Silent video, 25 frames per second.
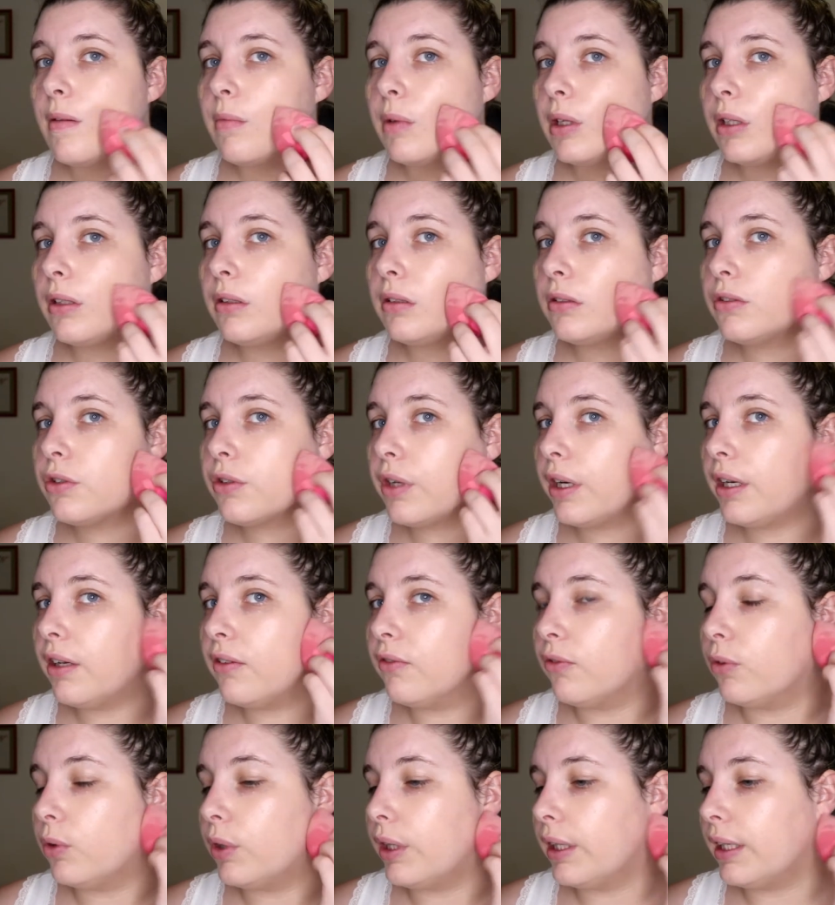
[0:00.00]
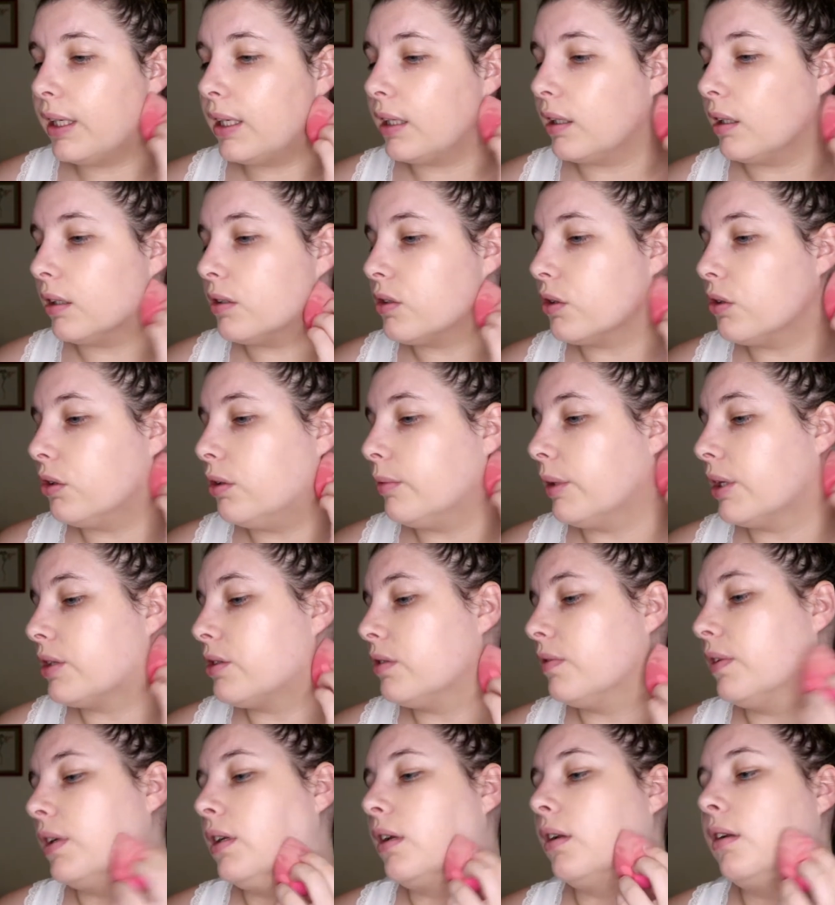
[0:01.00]
I'm gonna try and avoid getting too
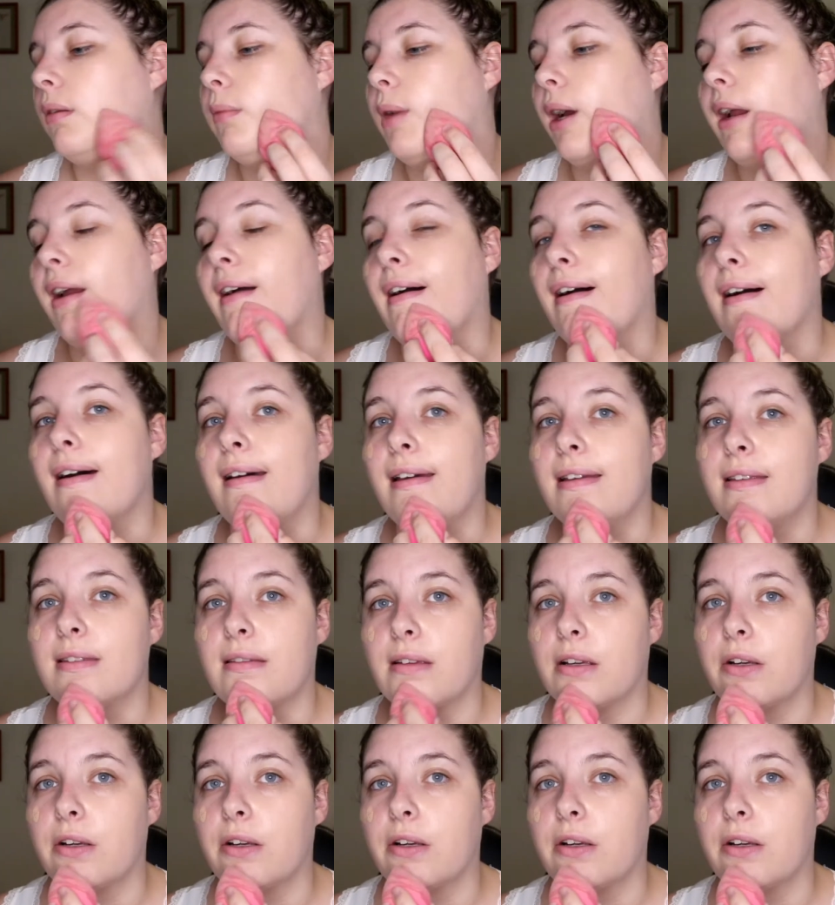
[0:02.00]
much of it under my eyes.